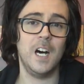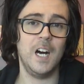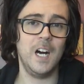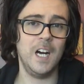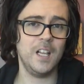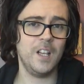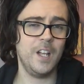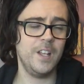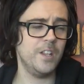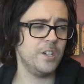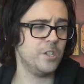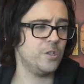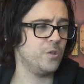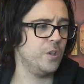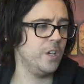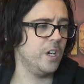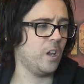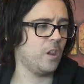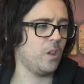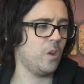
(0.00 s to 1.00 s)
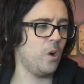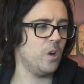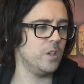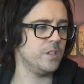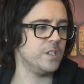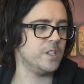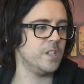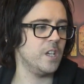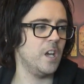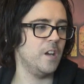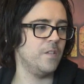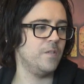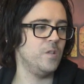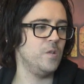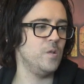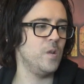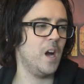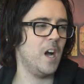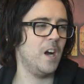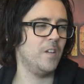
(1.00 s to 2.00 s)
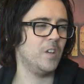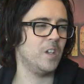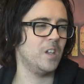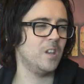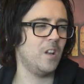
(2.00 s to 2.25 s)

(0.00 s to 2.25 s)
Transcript: I like this trait a lot. If you have a